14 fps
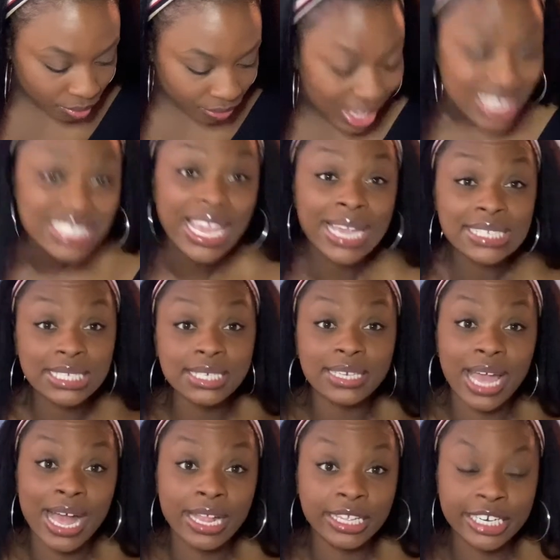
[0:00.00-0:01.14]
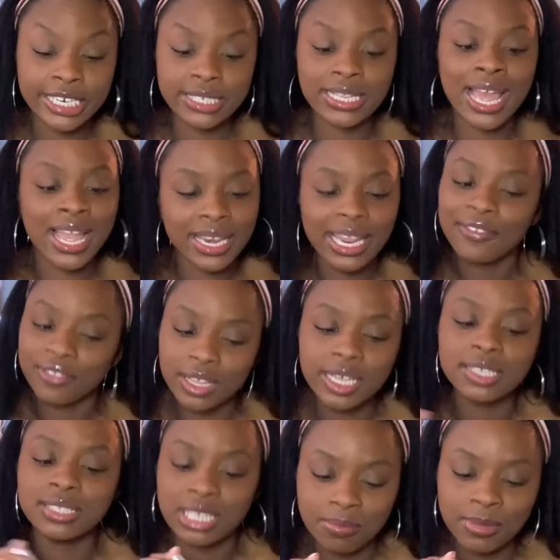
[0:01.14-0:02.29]
It's eighteen dollars. I could
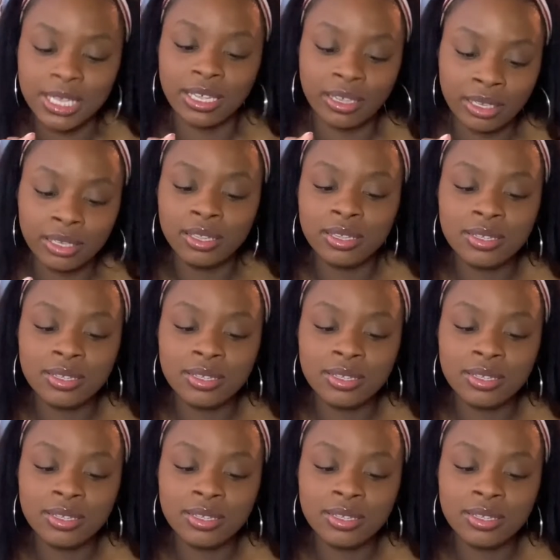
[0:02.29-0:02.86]
definitely see me